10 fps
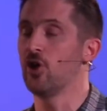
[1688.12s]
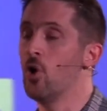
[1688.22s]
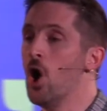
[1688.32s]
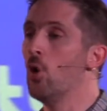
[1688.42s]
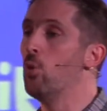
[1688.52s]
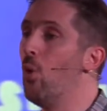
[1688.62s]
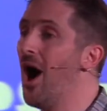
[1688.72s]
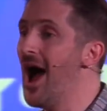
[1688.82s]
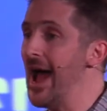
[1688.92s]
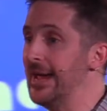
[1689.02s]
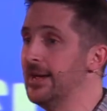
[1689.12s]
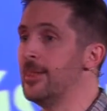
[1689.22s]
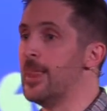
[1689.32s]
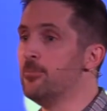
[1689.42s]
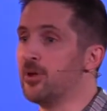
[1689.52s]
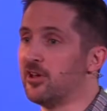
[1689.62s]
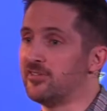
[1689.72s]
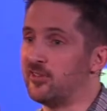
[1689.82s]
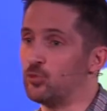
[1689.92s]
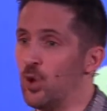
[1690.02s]
sow? Why?
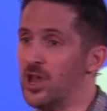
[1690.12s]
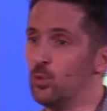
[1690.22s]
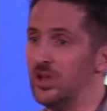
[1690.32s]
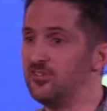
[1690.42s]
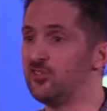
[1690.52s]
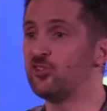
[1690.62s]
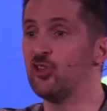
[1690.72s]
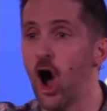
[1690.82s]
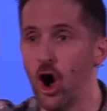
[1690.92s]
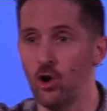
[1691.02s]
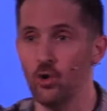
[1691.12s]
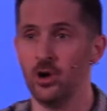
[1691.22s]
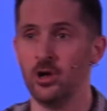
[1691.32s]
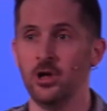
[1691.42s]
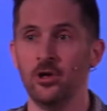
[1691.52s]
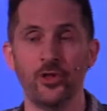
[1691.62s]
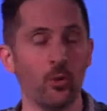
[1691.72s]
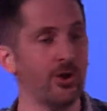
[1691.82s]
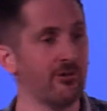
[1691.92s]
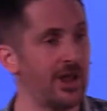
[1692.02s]
Because it's when we sow
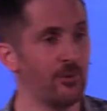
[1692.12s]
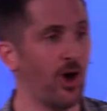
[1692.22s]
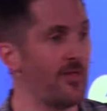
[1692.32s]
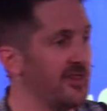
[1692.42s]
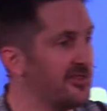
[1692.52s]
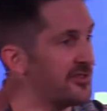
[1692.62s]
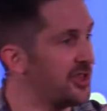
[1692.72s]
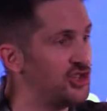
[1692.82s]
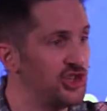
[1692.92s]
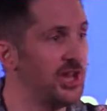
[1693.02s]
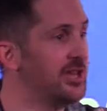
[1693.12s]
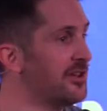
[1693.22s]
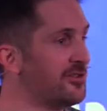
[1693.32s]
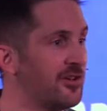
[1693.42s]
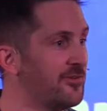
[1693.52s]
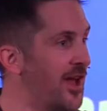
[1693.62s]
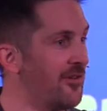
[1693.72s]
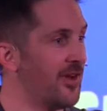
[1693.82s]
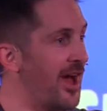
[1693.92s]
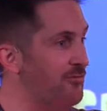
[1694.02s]
that we're able, and this is the genius of
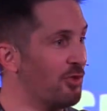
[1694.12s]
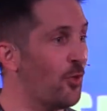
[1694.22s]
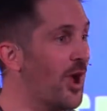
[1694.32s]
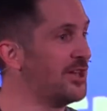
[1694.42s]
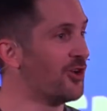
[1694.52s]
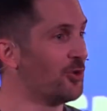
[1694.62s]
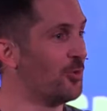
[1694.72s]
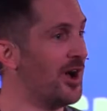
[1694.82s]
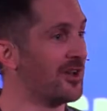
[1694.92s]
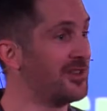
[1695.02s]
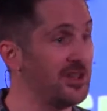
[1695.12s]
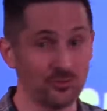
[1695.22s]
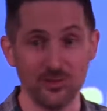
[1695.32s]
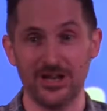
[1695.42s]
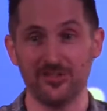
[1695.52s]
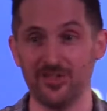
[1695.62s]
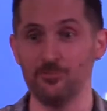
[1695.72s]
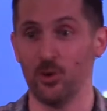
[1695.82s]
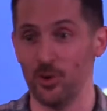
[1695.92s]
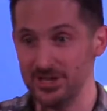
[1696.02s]
the way God works, and it's really
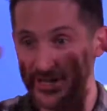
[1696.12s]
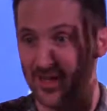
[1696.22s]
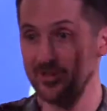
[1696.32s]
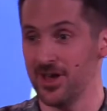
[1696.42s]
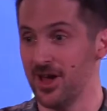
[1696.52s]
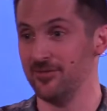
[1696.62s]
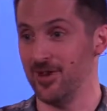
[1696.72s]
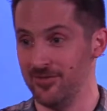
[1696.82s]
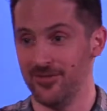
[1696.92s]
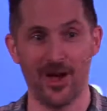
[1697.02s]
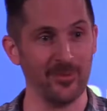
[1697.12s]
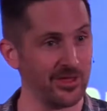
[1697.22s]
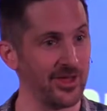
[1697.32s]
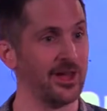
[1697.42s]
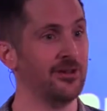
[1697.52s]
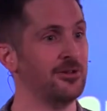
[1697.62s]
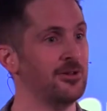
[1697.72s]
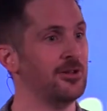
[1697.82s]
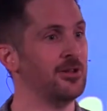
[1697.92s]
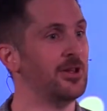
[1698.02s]
simple when you get the kind of like farming thing,
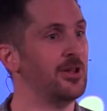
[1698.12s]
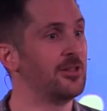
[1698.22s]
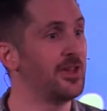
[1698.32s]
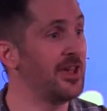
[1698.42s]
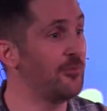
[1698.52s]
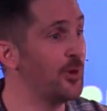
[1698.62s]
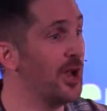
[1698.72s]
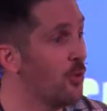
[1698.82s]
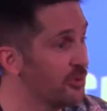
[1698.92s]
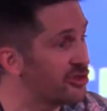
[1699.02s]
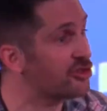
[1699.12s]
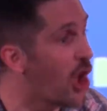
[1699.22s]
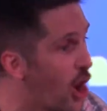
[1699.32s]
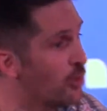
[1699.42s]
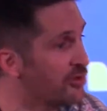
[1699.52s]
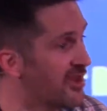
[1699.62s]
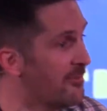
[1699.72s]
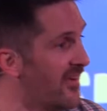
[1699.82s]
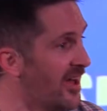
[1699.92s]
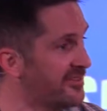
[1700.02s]
that if we don't sow
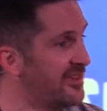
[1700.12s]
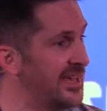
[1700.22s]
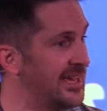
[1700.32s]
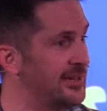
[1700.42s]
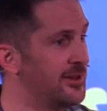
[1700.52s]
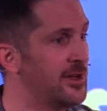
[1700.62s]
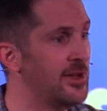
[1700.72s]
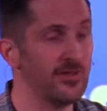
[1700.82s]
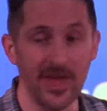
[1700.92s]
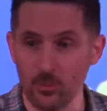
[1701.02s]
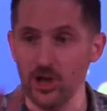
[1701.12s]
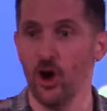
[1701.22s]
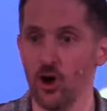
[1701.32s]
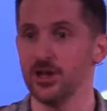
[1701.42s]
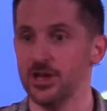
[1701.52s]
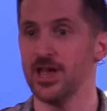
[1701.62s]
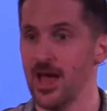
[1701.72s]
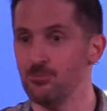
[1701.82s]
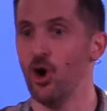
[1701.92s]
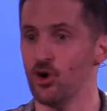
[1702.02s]
some of our seed, then we're not going to
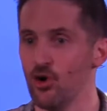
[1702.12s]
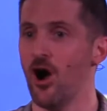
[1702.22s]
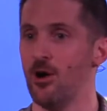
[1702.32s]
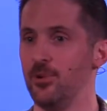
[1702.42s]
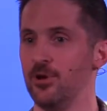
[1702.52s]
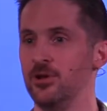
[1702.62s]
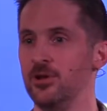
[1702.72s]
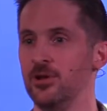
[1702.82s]
get more crop.